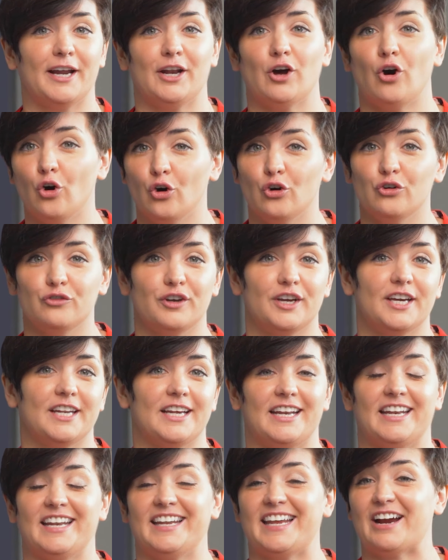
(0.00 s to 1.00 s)
and all of it
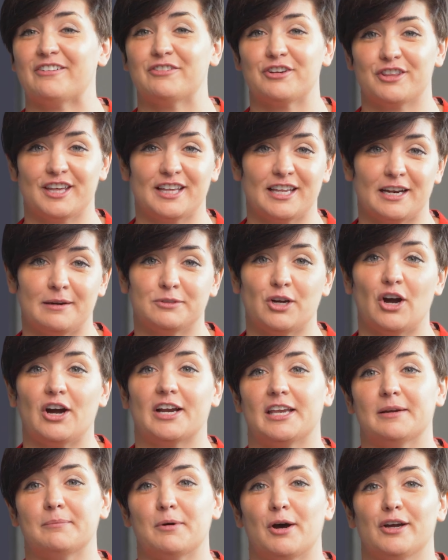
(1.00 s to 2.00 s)
and everything that I'm
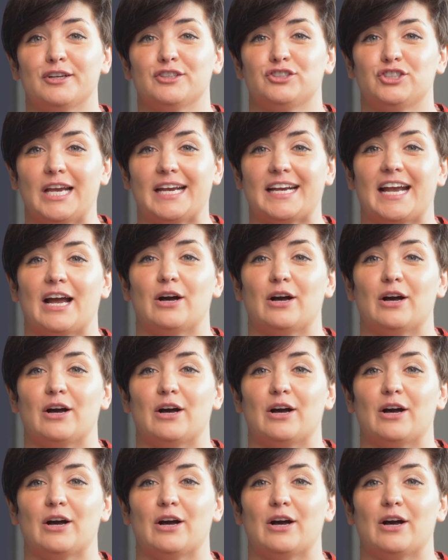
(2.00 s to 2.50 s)
talking about, check